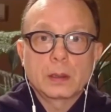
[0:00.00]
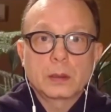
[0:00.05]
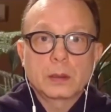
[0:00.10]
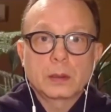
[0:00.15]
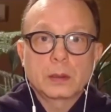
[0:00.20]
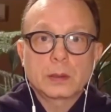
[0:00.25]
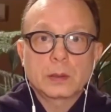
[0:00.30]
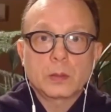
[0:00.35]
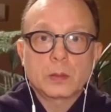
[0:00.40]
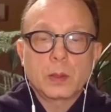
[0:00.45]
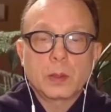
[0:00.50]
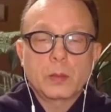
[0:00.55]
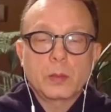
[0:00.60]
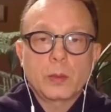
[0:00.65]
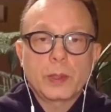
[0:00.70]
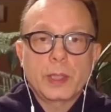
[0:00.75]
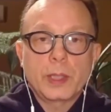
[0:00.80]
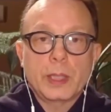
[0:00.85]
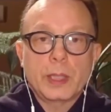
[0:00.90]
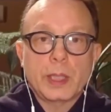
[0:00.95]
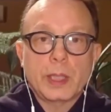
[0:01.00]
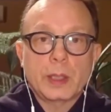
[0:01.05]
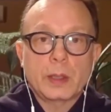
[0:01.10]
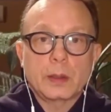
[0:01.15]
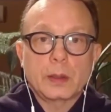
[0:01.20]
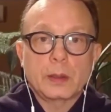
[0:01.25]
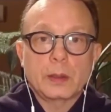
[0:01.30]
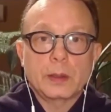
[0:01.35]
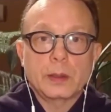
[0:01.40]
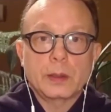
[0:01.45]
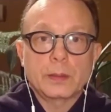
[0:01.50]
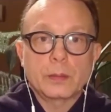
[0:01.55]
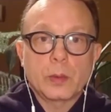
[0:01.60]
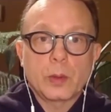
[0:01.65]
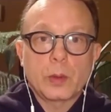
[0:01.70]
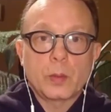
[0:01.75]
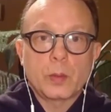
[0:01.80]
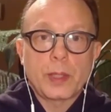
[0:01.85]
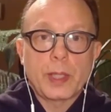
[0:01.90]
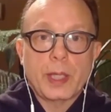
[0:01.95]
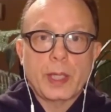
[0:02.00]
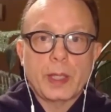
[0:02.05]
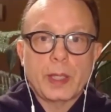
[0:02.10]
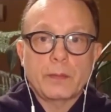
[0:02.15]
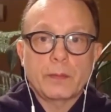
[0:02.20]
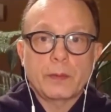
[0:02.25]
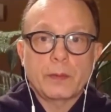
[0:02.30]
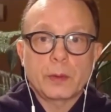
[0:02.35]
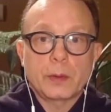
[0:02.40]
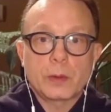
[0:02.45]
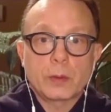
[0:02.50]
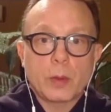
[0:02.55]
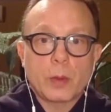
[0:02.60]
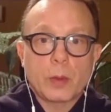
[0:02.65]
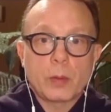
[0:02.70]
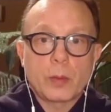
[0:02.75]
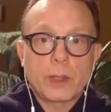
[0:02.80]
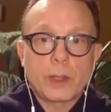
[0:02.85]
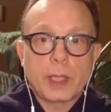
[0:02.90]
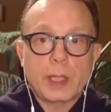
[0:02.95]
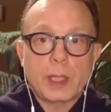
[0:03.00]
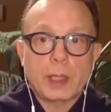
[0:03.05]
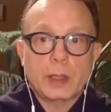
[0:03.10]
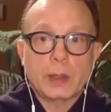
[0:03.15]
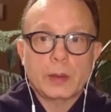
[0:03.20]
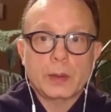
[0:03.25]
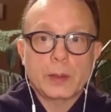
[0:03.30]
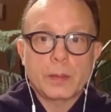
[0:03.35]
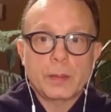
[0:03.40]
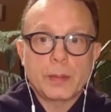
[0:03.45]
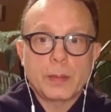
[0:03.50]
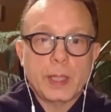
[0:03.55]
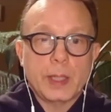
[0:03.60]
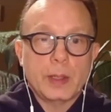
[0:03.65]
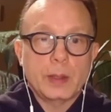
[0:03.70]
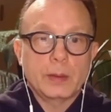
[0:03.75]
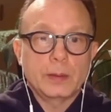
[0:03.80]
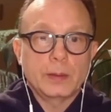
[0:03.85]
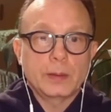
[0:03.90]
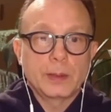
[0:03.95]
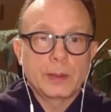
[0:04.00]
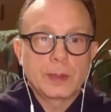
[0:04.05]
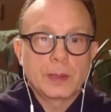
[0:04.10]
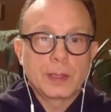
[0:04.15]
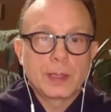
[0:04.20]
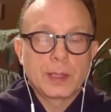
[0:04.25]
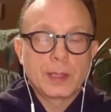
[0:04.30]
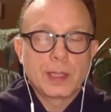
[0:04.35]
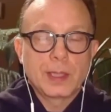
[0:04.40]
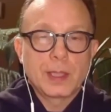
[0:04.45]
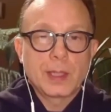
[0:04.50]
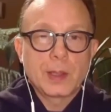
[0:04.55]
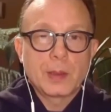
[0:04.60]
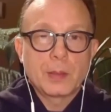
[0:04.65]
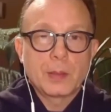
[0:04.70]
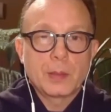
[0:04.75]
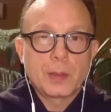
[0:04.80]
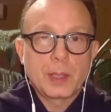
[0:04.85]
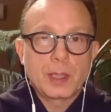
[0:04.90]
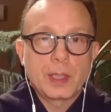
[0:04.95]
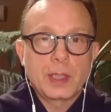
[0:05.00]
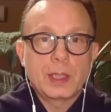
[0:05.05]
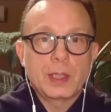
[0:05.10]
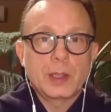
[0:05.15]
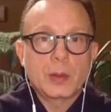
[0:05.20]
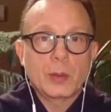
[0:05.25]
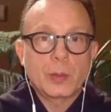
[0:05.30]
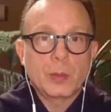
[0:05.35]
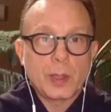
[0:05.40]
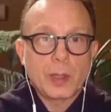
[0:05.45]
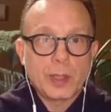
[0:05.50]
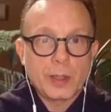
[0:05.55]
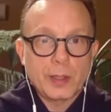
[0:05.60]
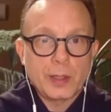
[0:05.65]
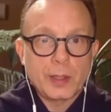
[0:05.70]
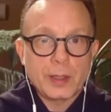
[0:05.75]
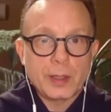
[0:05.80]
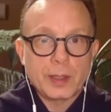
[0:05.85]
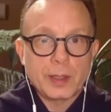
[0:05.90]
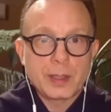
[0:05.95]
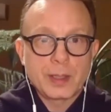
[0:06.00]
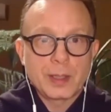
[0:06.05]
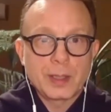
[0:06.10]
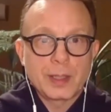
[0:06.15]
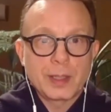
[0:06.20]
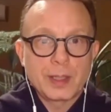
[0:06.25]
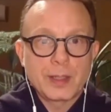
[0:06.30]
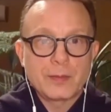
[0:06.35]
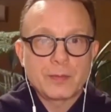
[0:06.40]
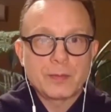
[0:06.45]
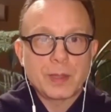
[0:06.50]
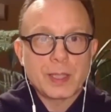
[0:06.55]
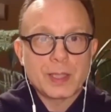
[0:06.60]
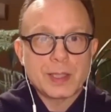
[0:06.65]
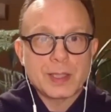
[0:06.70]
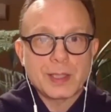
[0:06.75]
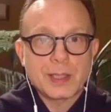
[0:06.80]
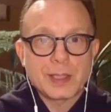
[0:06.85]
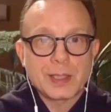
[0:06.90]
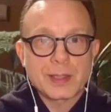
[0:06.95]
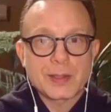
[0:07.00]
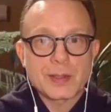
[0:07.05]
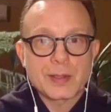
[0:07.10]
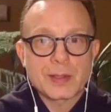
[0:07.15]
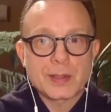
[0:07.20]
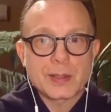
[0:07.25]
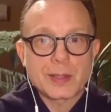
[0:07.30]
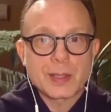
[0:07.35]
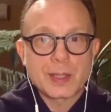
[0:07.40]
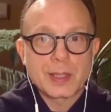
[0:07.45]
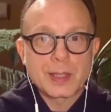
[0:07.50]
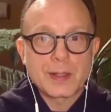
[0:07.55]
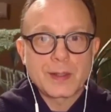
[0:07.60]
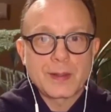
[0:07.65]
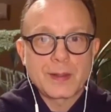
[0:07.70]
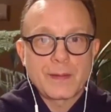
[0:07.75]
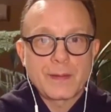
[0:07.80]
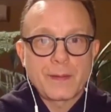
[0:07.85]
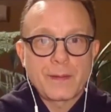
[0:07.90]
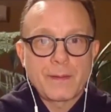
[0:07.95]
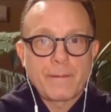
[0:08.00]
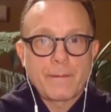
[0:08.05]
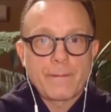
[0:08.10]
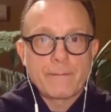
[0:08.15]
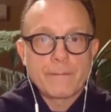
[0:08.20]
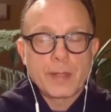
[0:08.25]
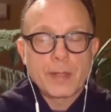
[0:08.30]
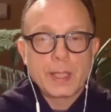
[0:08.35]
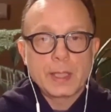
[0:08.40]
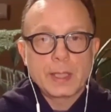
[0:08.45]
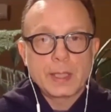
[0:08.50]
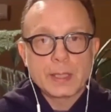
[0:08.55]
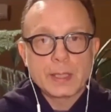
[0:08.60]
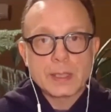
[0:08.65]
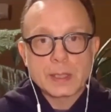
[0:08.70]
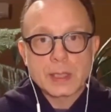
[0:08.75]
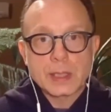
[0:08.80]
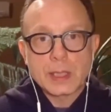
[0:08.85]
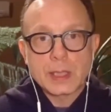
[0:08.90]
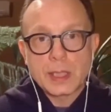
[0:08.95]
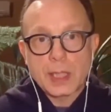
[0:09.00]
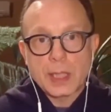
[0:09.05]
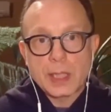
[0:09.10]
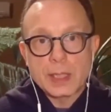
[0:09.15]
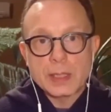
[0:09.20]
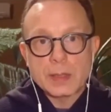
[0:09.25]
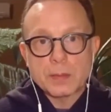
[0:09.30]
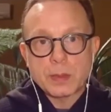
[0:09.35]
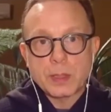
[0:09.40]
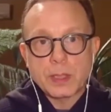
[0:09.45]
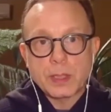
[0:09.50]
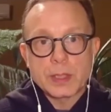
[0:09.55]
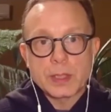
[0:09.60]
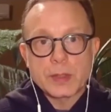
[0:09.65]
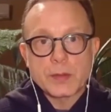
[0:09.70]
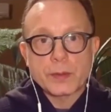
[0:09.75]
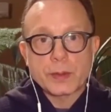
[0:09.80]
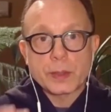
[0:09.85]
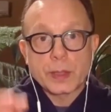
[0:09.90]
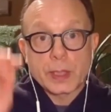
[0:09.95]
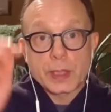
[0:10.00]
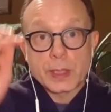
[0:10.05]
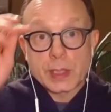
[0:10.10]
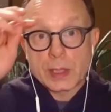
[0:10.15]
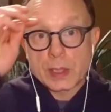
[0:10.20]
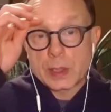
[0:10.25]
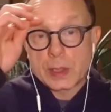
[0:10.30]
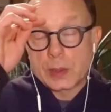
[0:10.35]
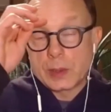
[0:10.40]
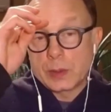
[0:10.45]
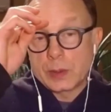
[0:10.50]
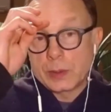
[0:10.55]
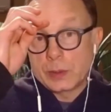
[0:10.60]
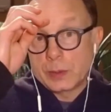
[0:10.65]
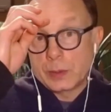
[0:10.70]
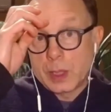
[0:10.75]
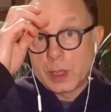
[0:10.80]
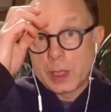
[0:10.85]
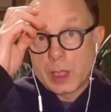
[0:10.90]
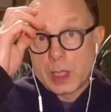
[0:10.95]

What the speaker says: is what we can learn, what we have learned, what we can learn about being aware of pleasantness. And this is a nice place for us to